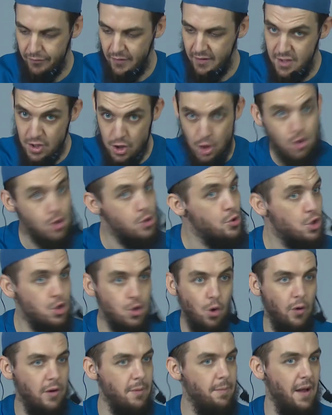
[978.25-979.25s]
This is a true
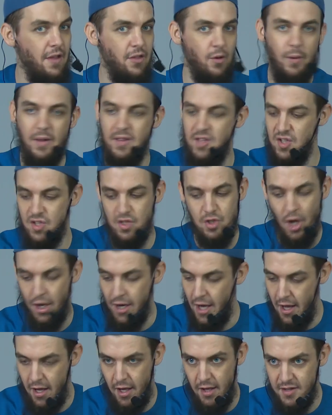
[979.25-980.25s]
story, by the way. This is not
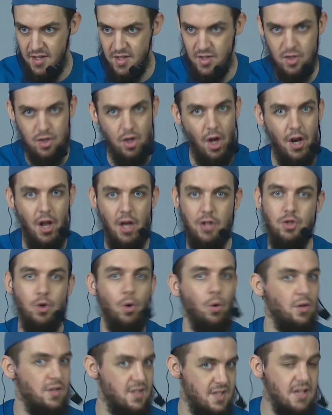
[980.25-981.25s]
a
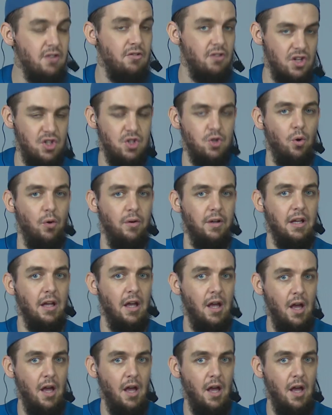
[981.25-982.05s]
joke, serious story.